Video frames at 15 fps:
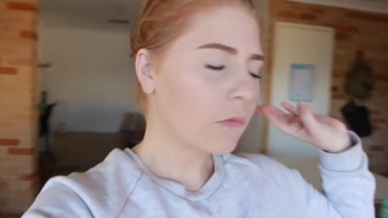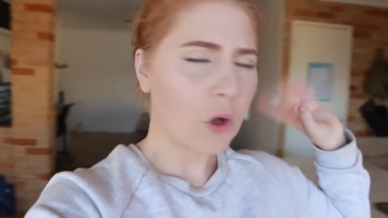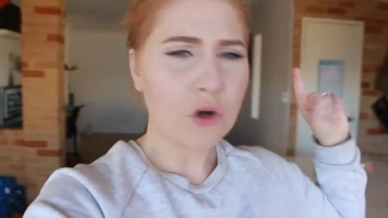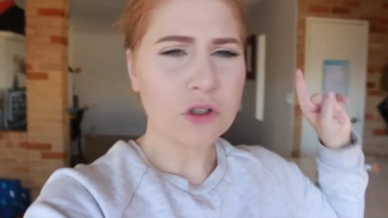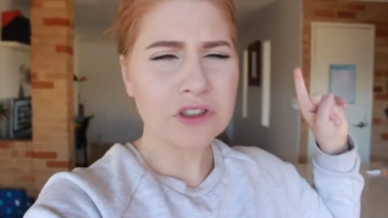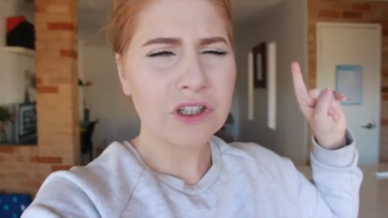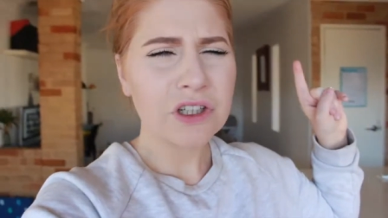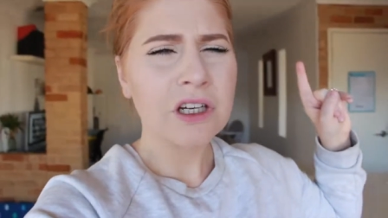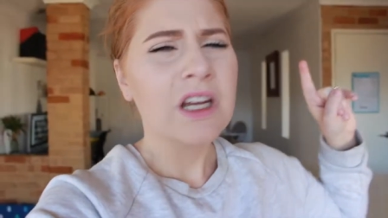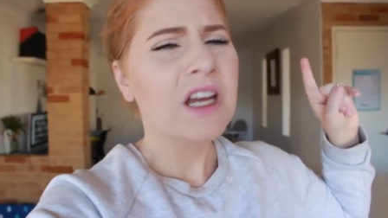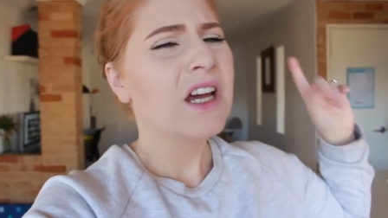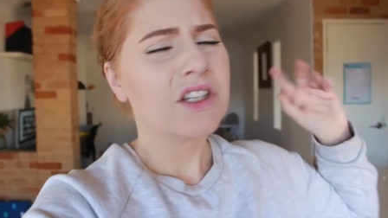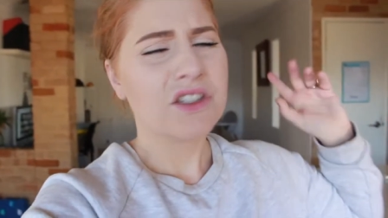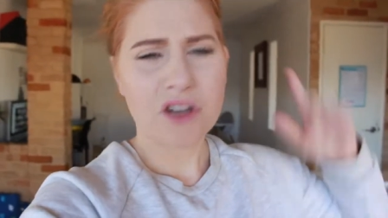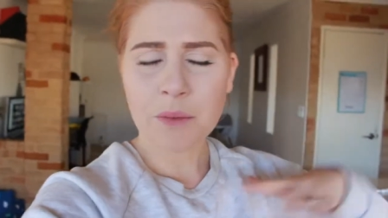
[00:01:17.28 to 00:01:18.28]
Also,
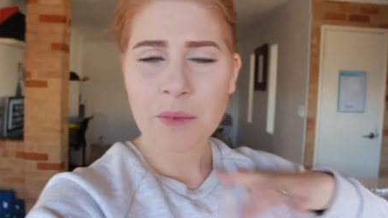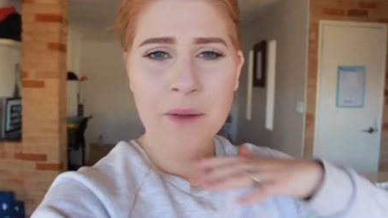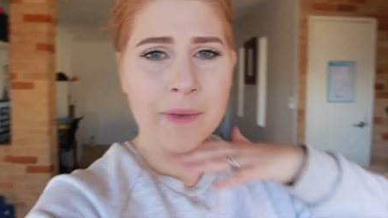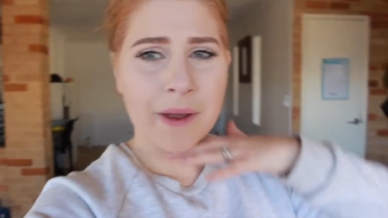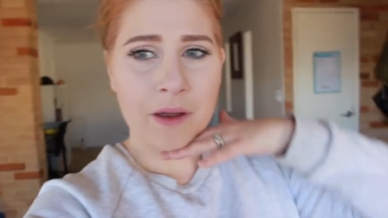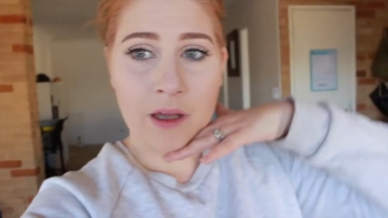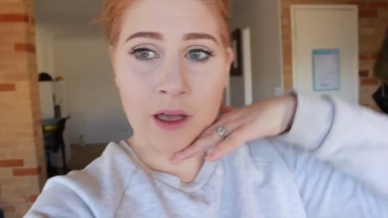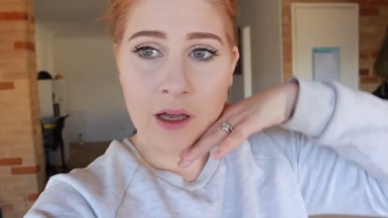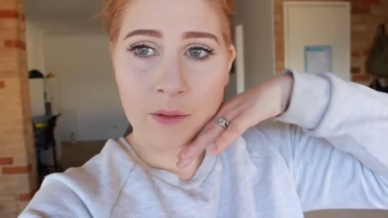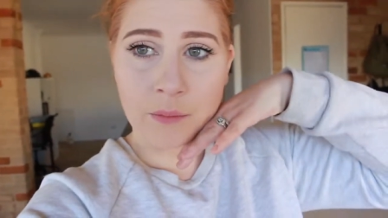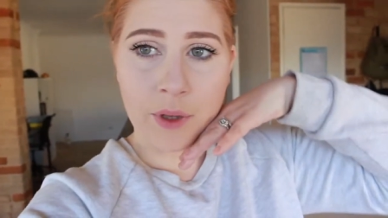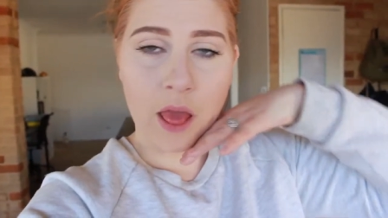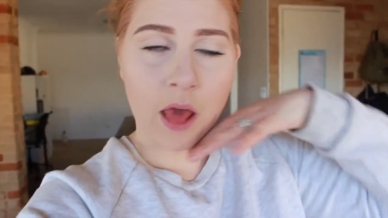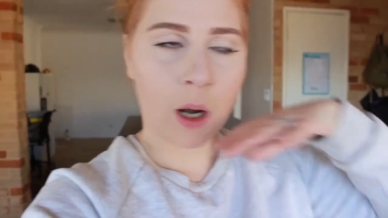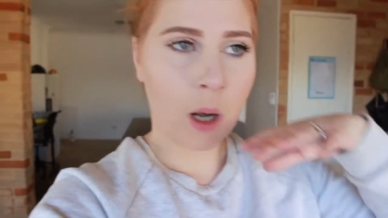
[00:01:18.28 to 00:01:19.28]
don't mind makeup.
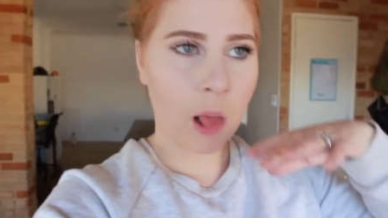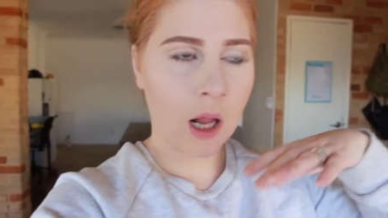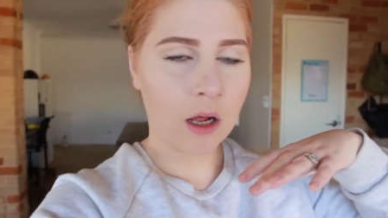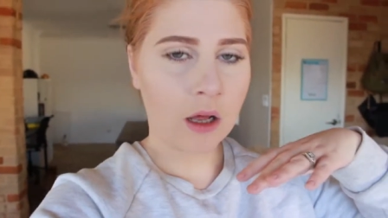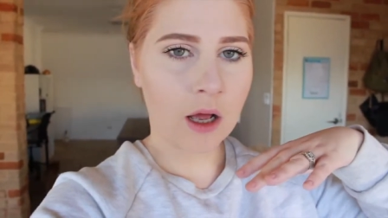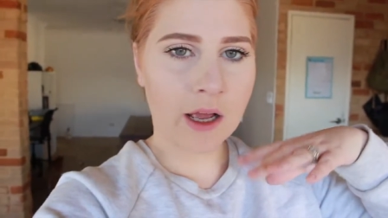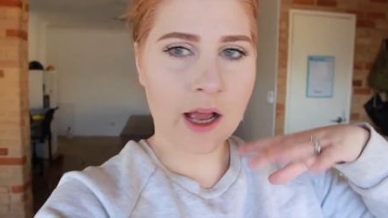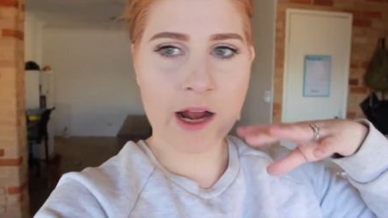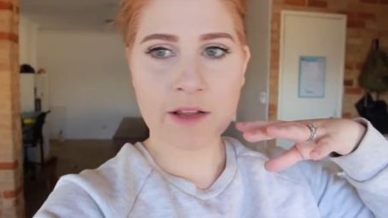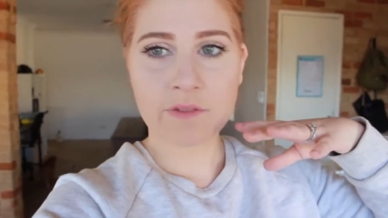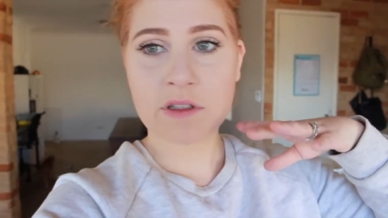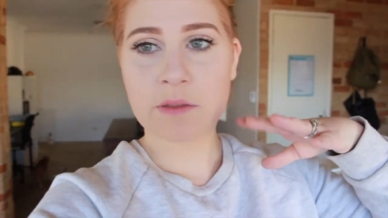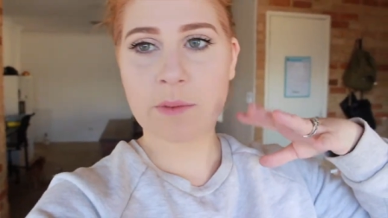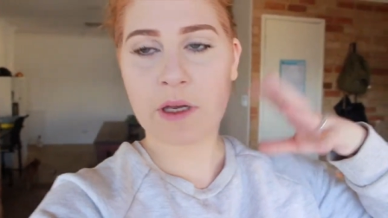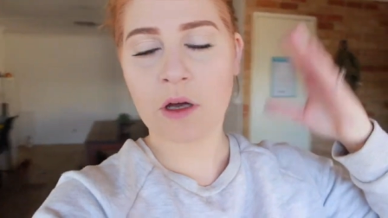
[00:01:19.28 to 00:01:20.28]
I can't even
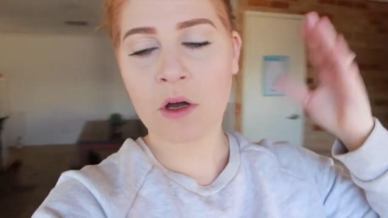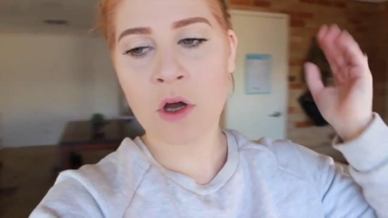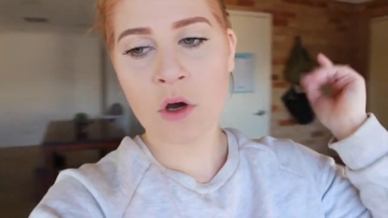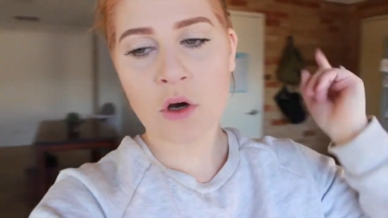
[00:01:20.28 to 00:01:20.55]
speak.